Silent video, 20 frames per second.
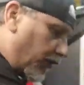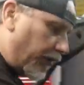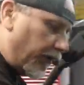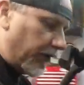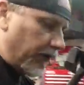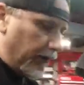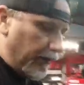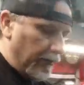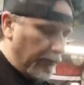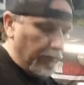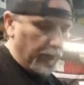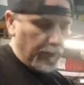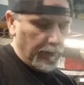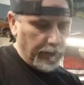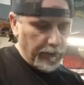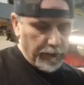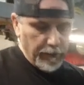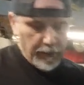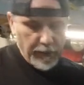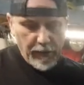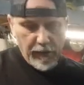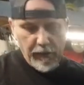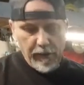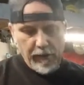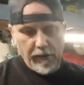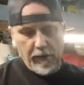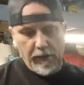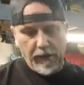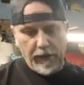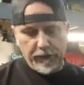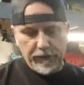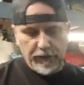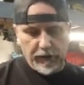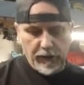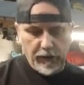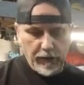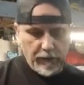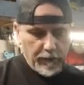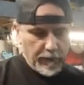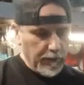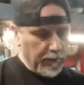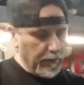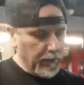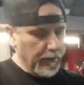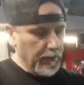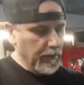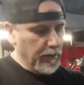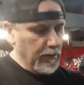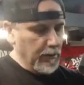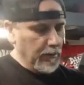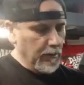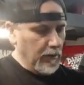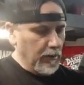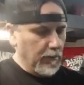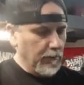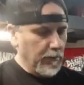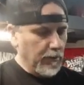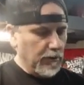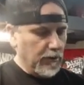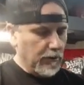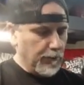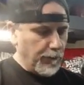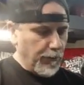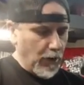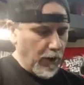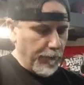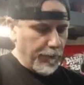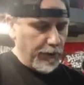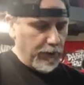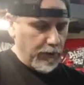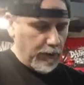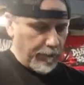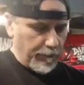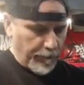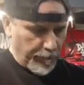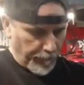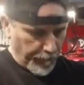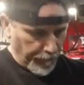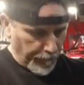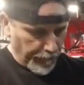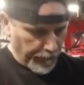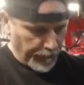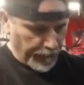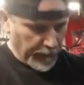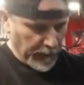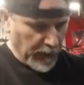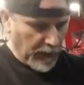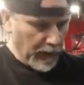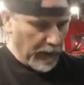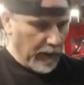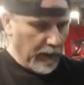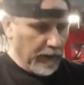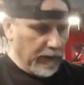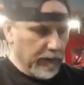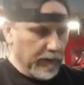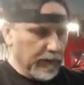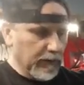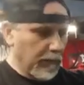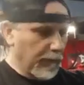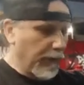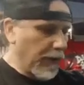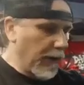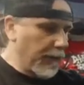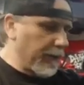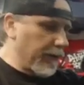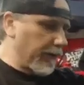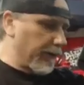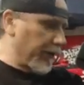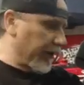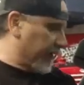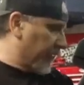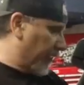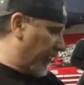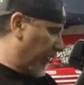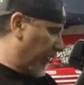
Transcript: quick. Actually, I just pop it up. Just gonna pop it up like